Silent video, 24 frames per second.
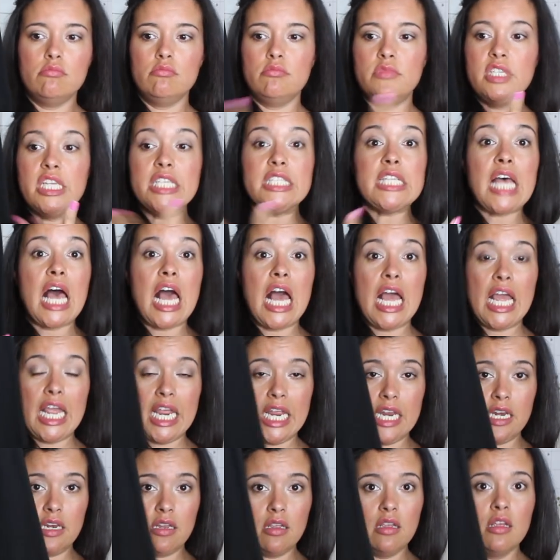
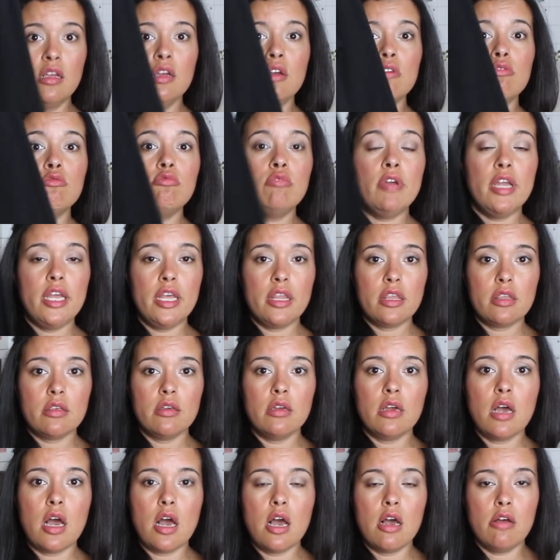design with
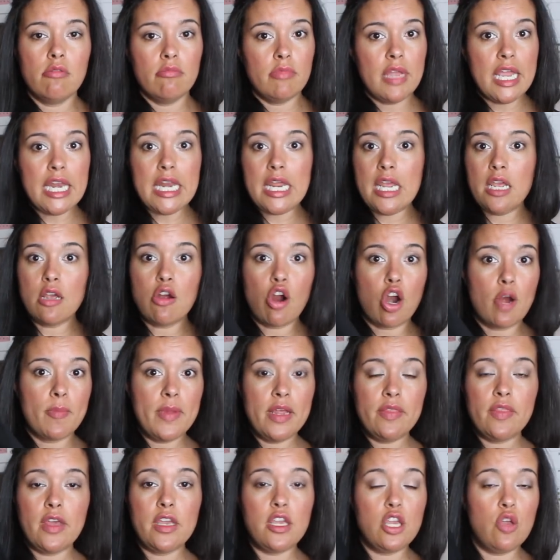any
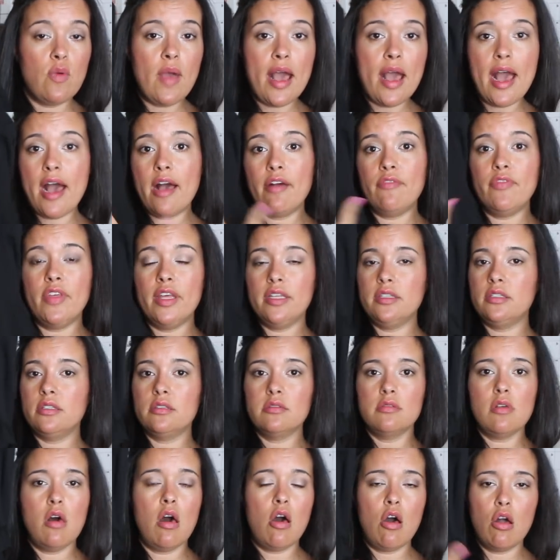garment that you have that's
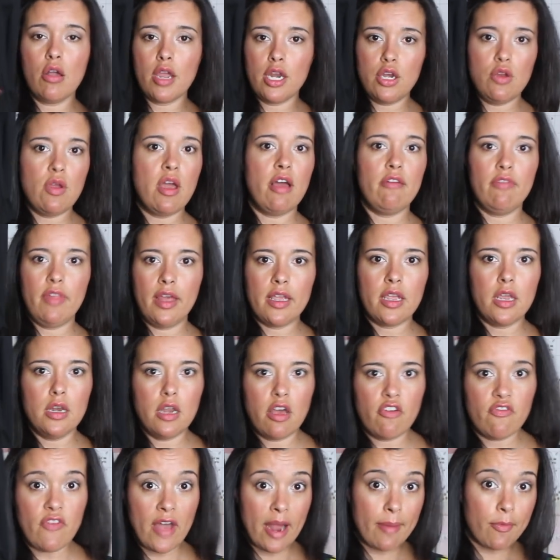long and you have like
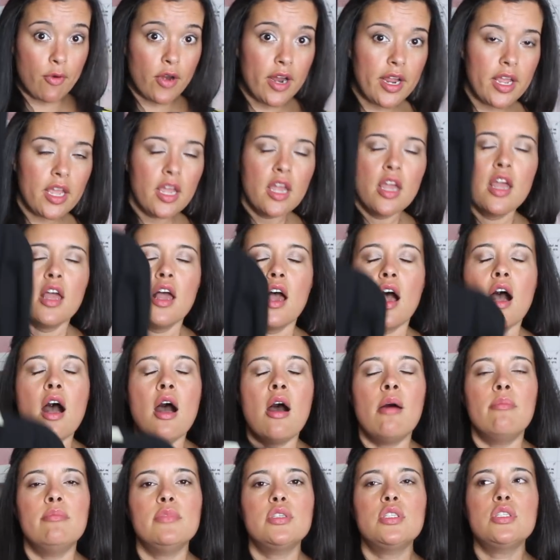enough fabric.
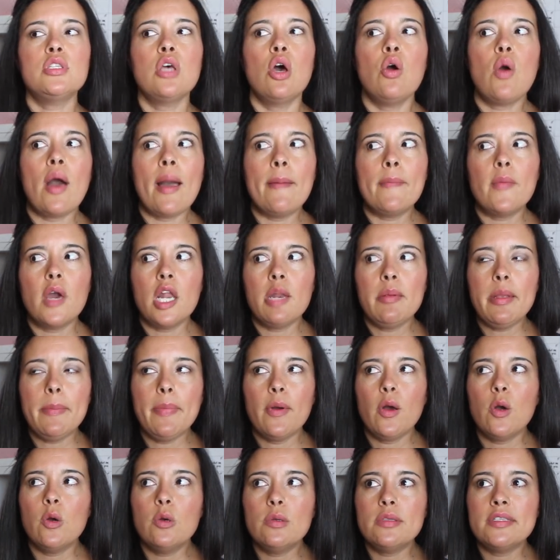So I'm going to be
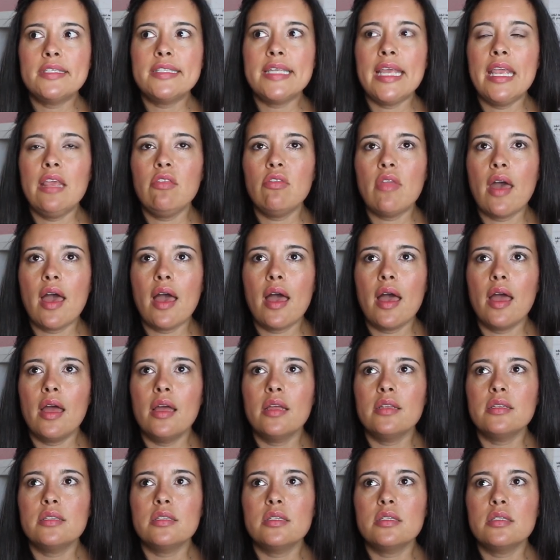posting
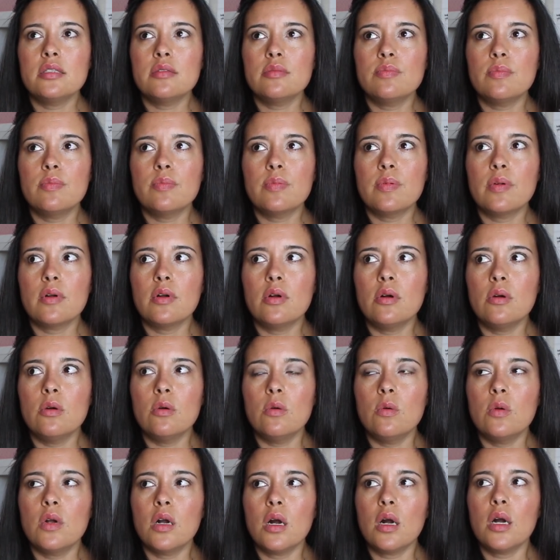that,
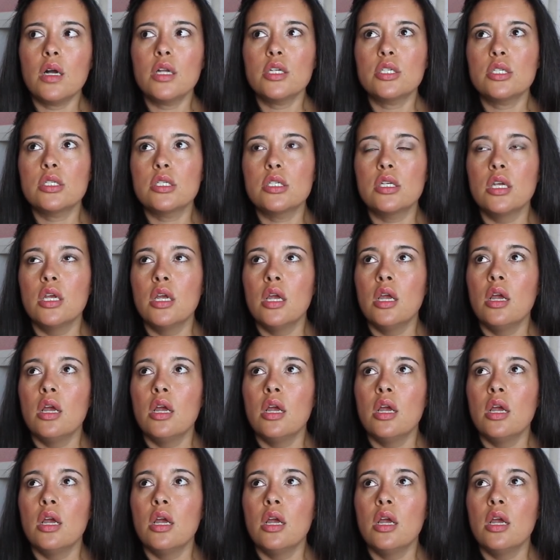oh gosh,